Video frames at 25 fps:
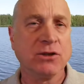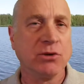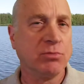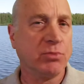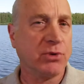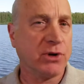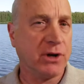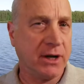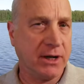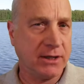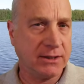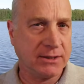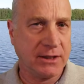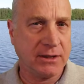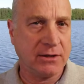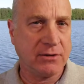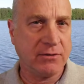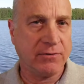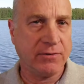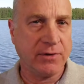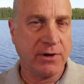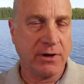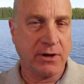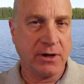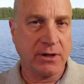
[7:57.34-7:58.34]
surprise
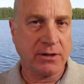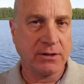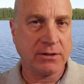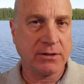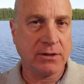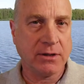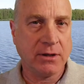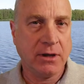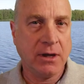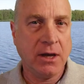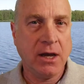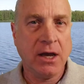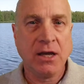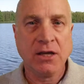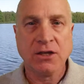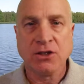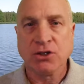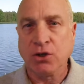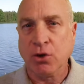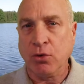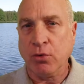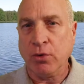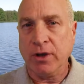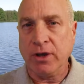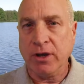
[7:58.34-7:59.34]
interference.
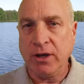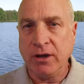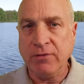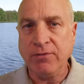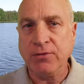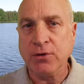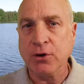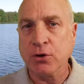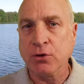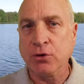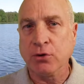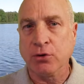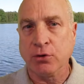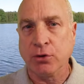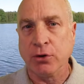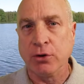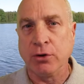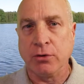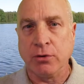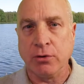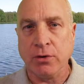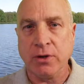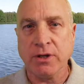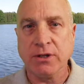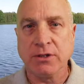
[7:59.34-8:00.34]
So if your
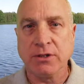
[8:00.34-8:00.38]
crew